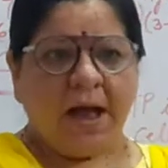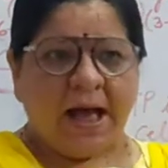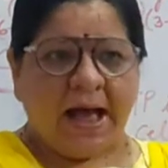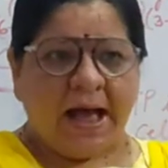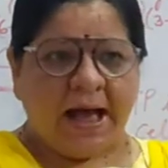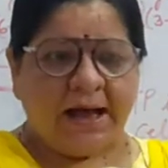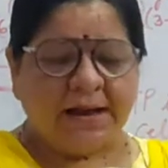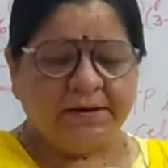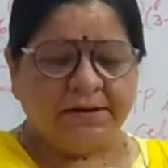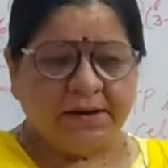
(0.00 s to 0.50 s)

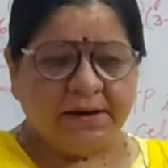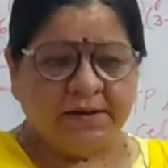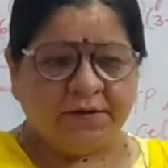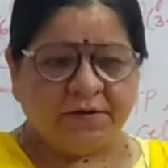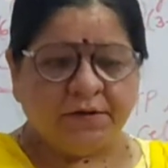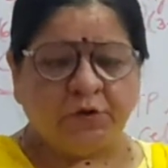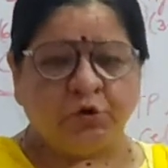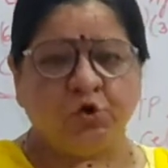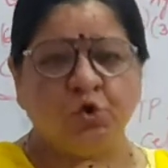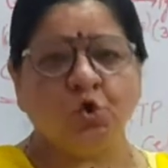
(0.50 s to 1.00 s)
and
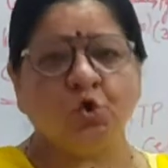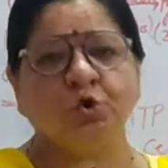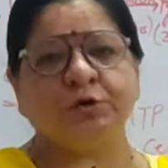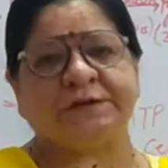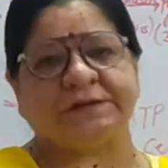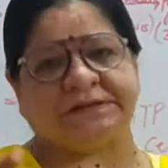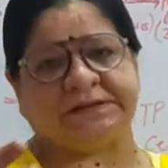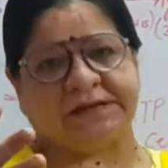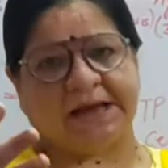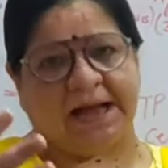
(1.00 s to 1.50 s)
is
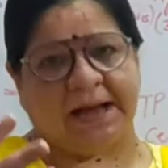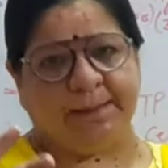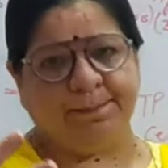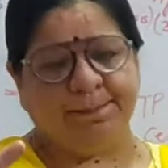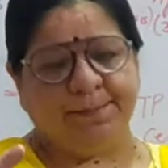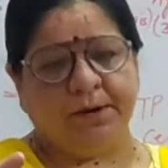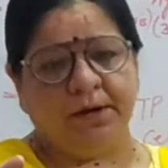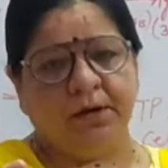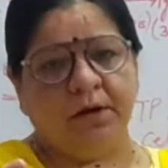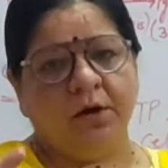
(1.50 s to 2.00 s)
used
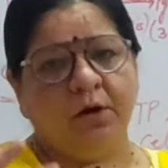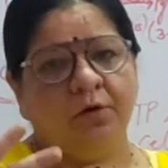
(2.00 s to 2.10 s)
up